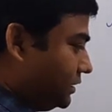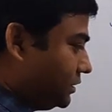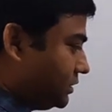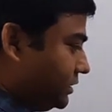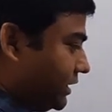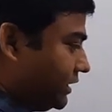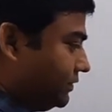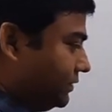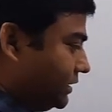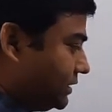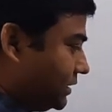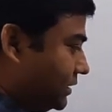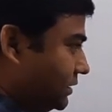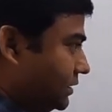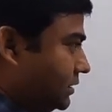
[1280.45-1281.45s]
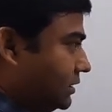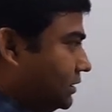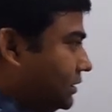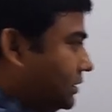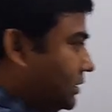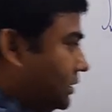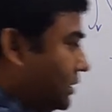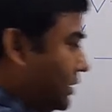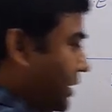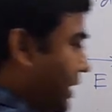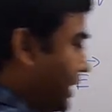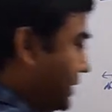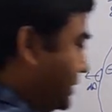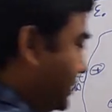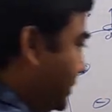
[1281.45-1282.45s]
this derivation
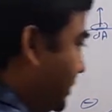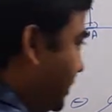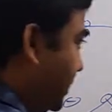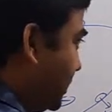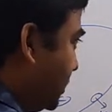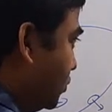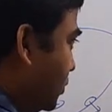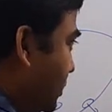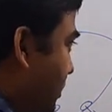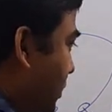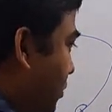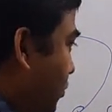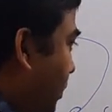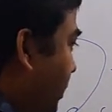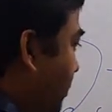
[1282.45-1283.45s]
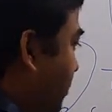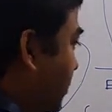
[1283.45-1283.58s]
as dQ is equal